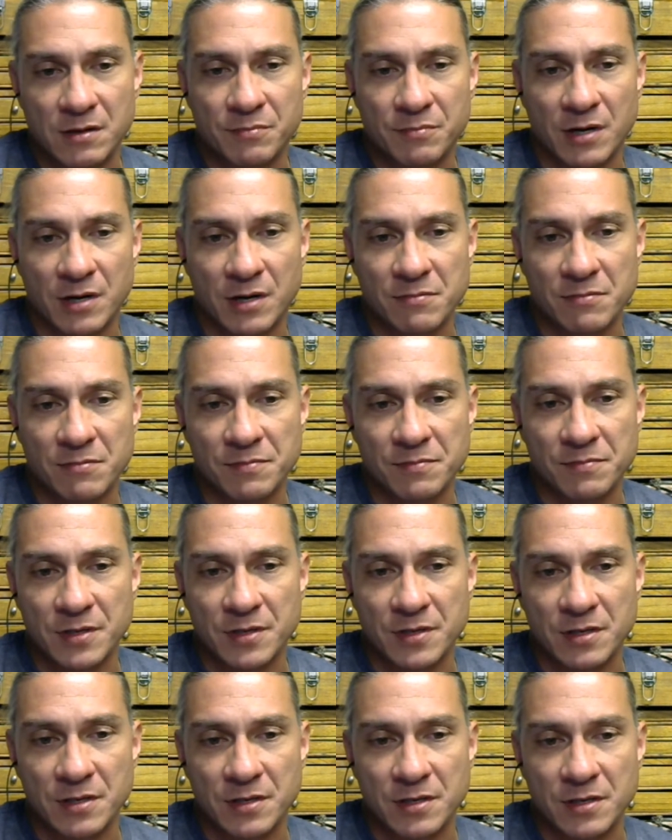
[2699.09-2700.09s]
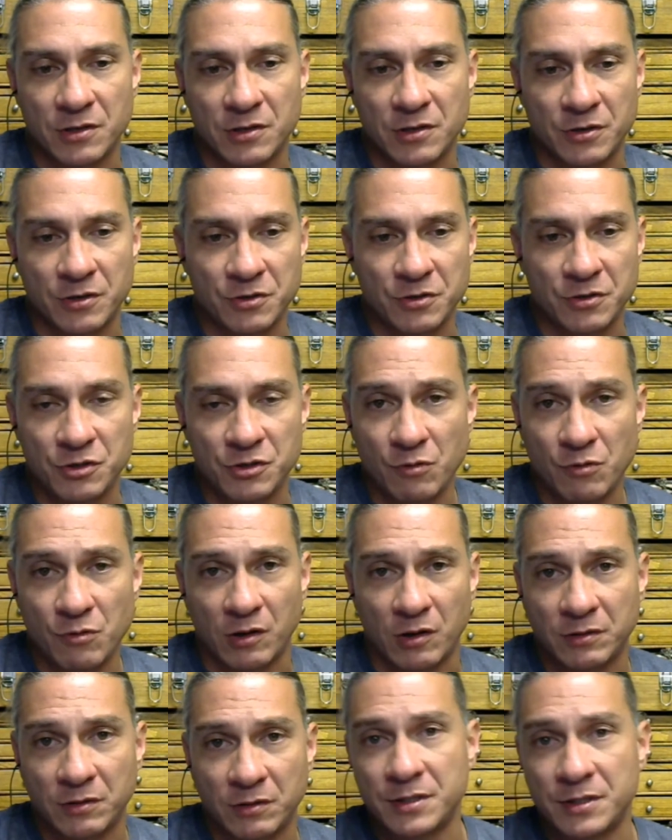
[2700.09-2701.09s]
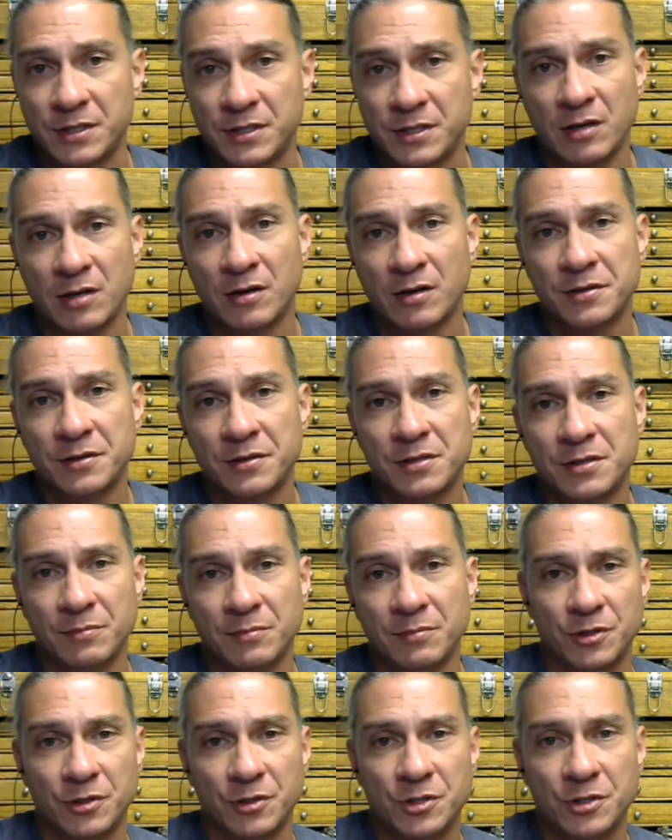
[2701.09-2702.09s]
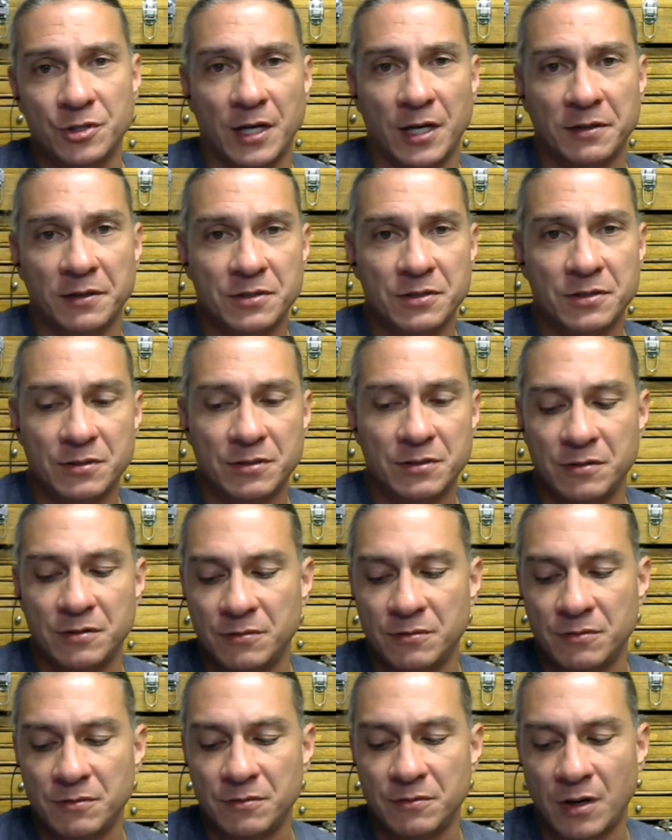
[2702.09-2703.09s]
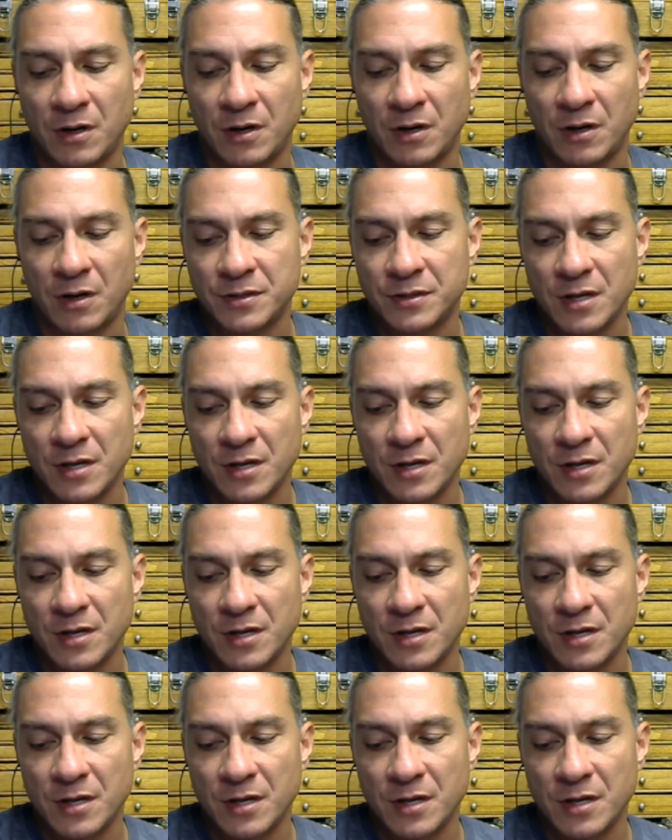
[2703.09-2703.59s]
probably urge you all to take on a similar challenge to always,